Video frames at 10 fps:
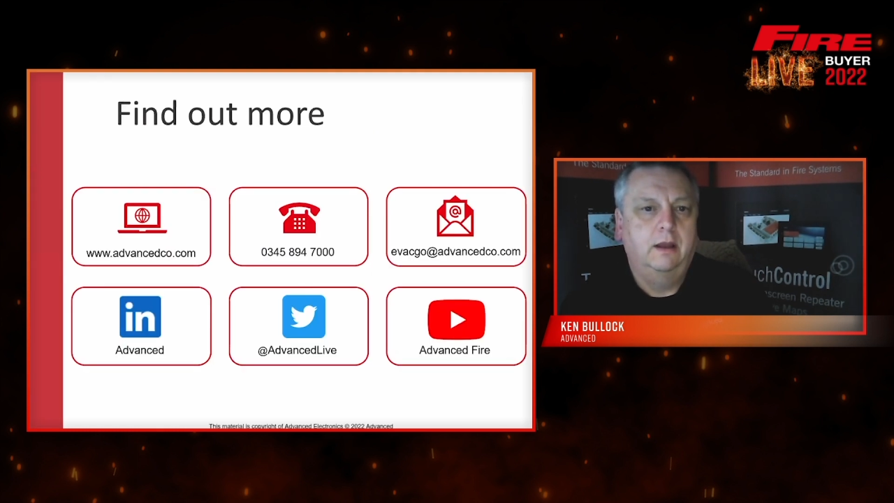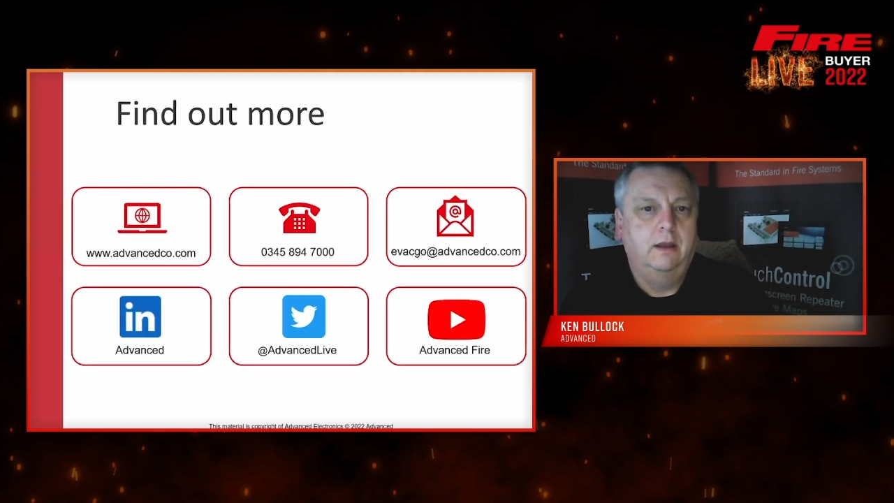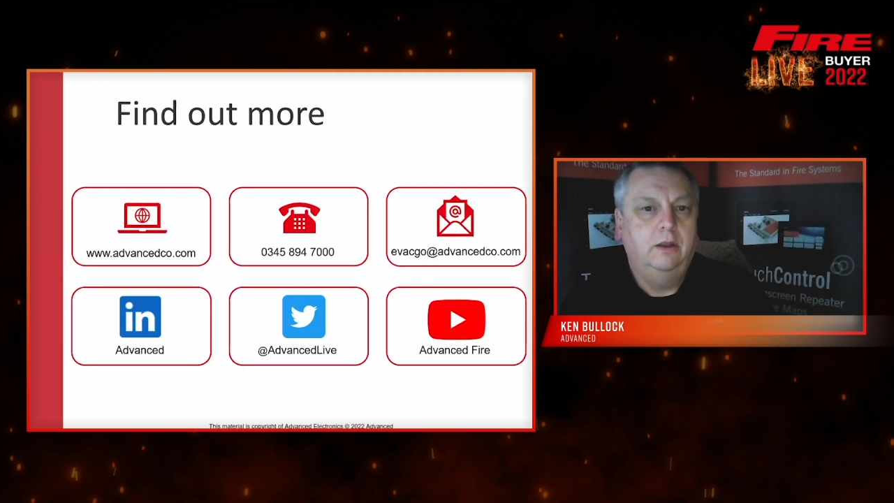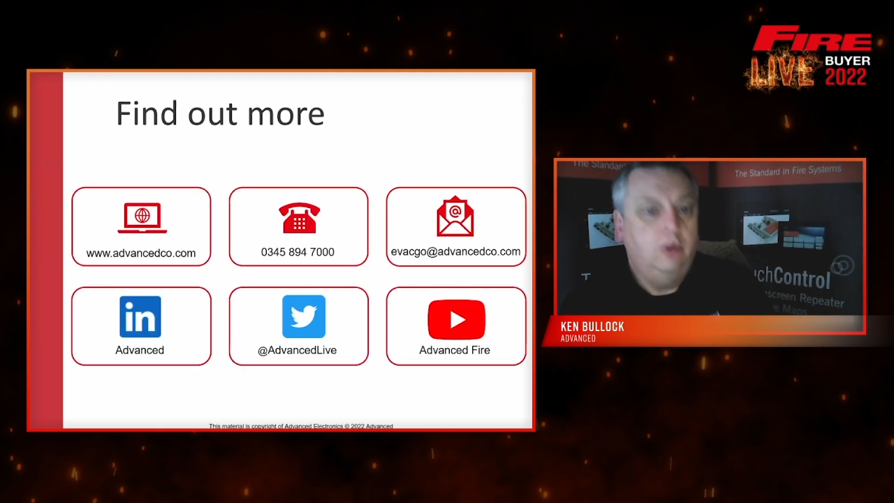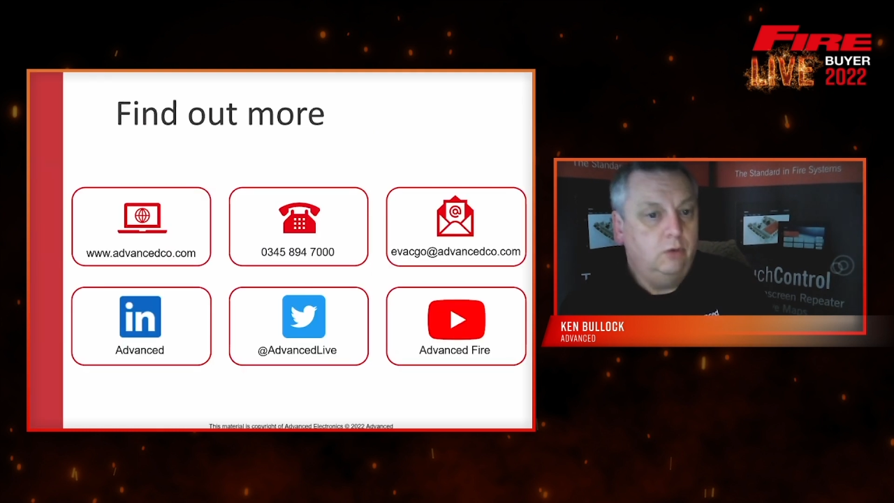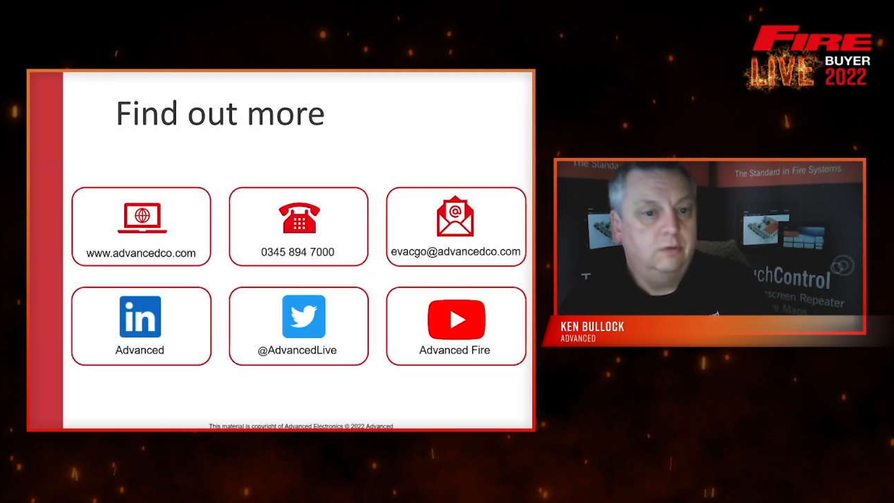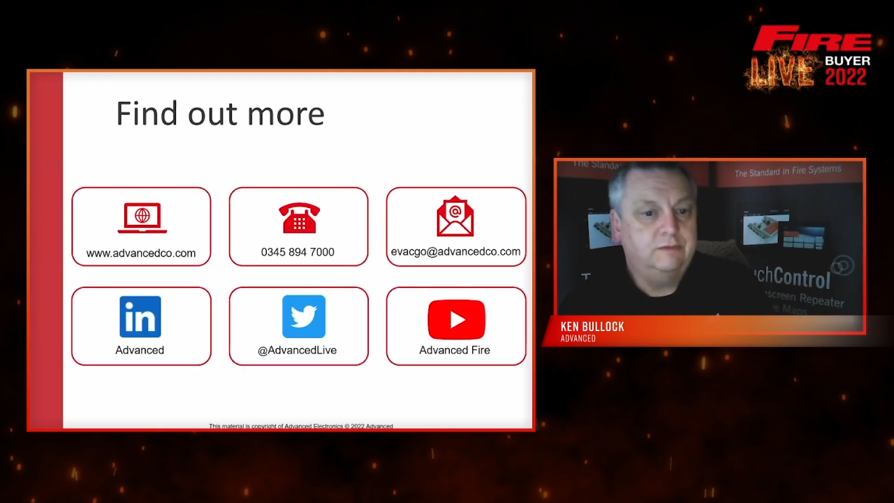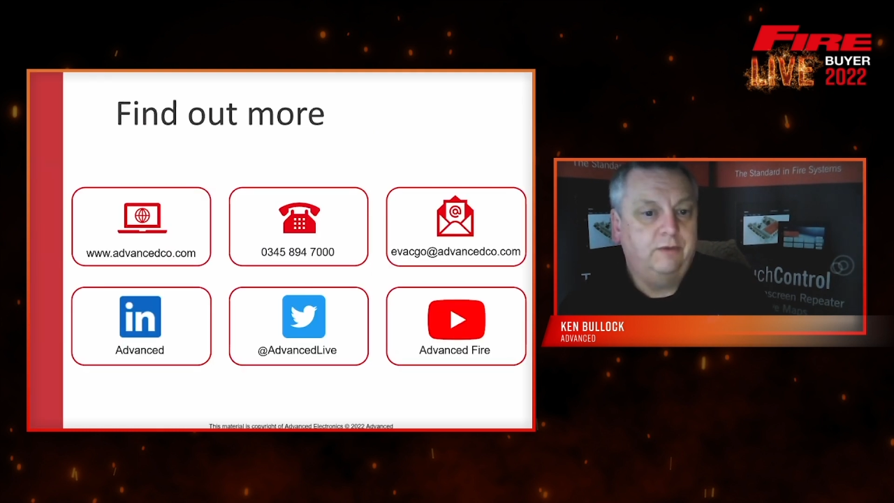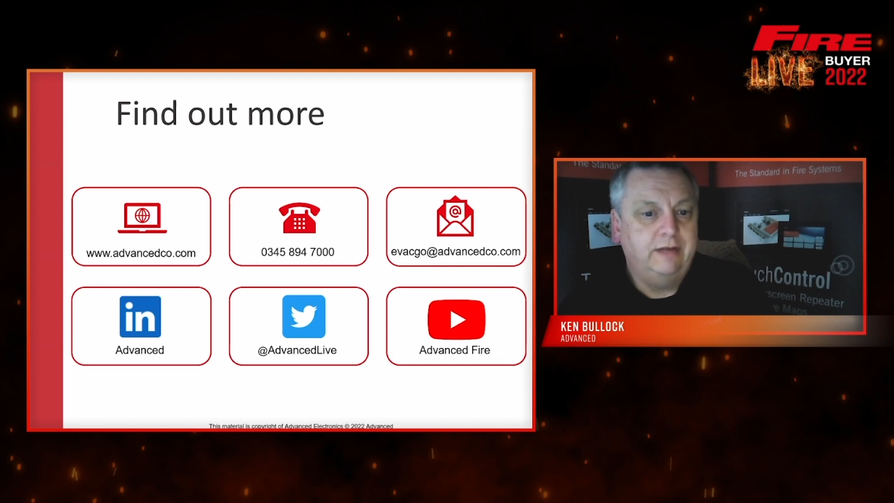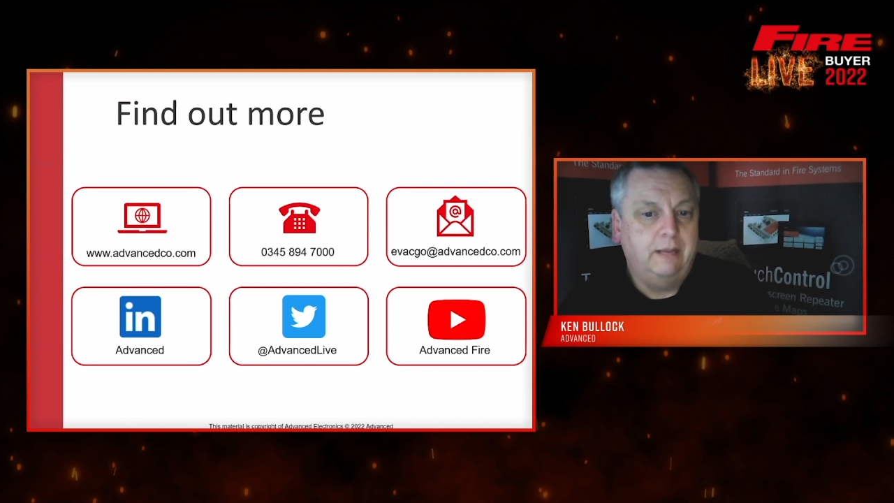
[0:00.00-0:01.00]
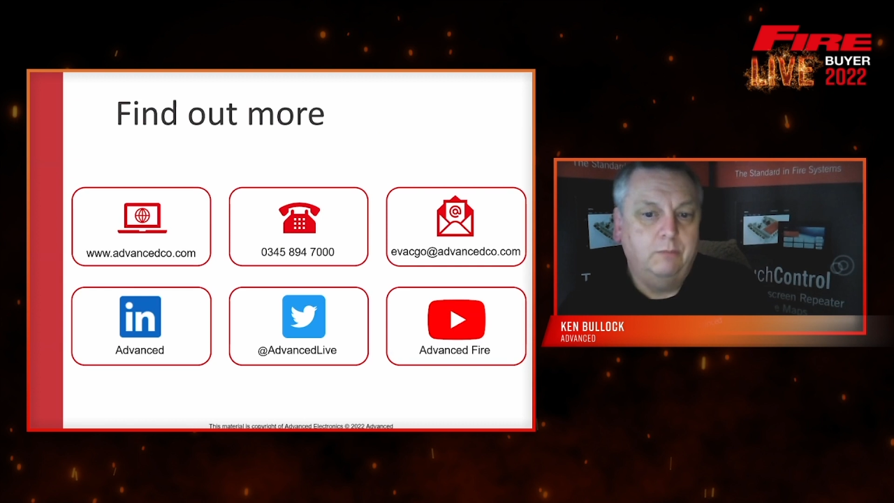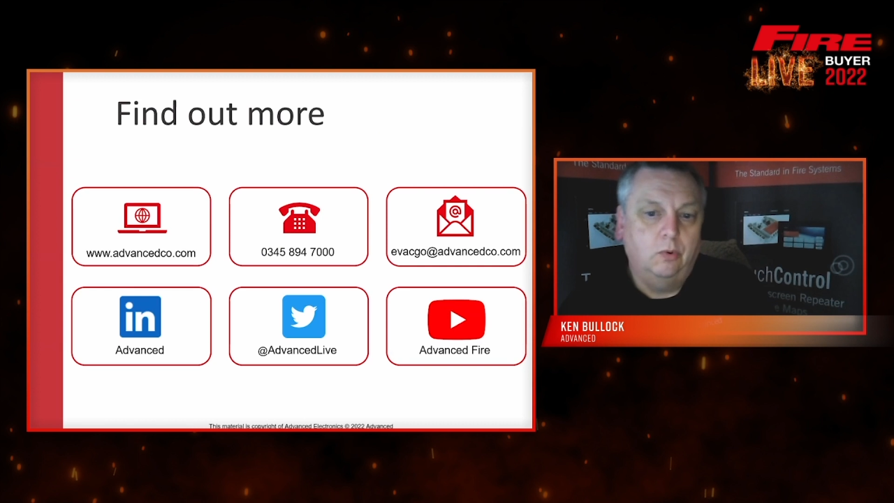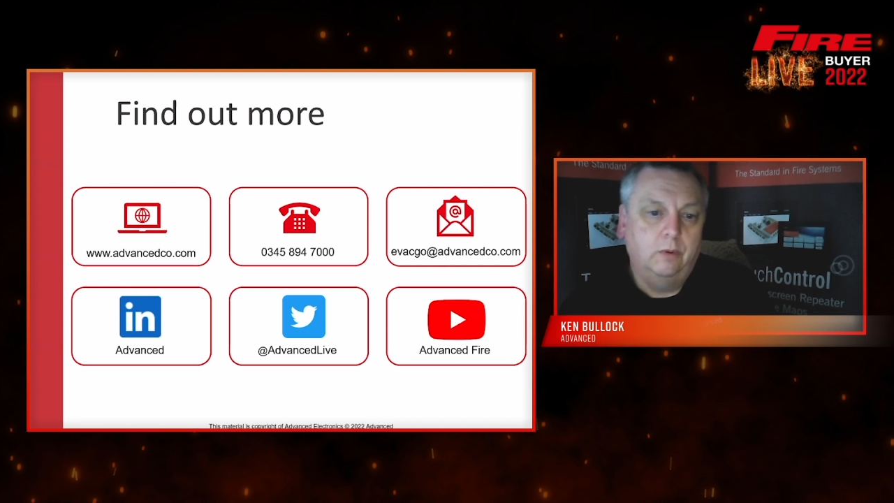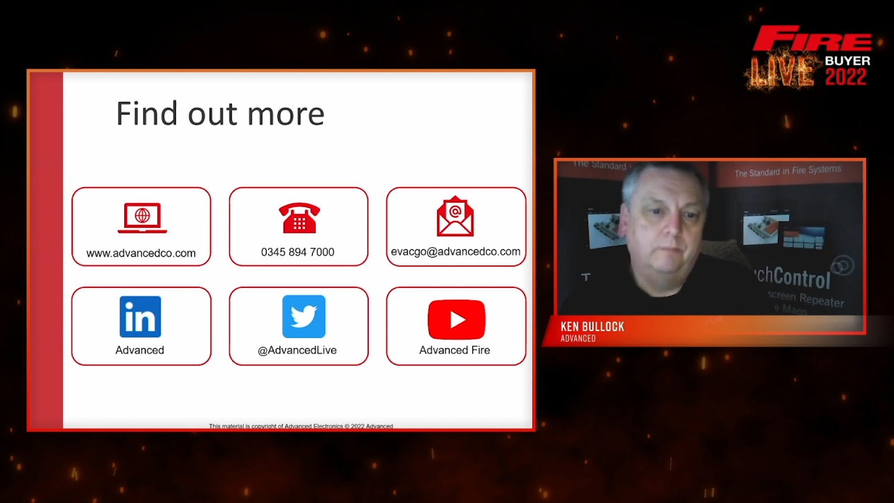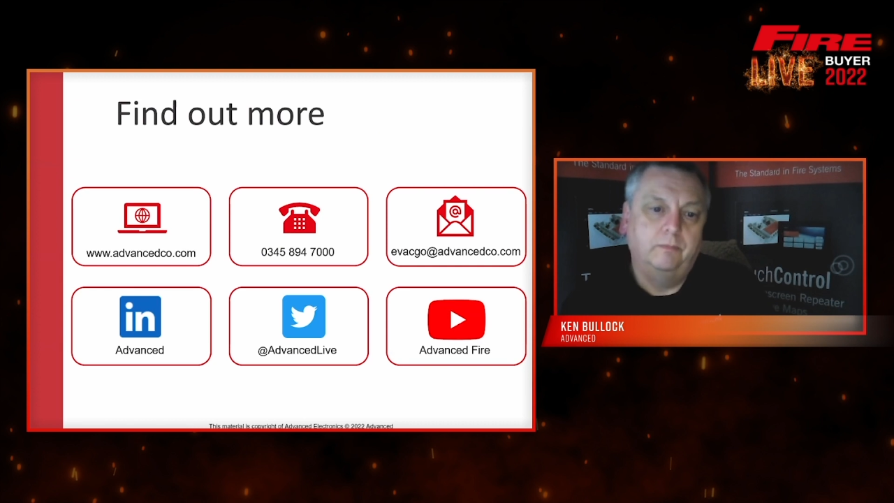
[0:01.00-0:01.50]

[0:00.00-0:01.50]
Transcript: You can always find out more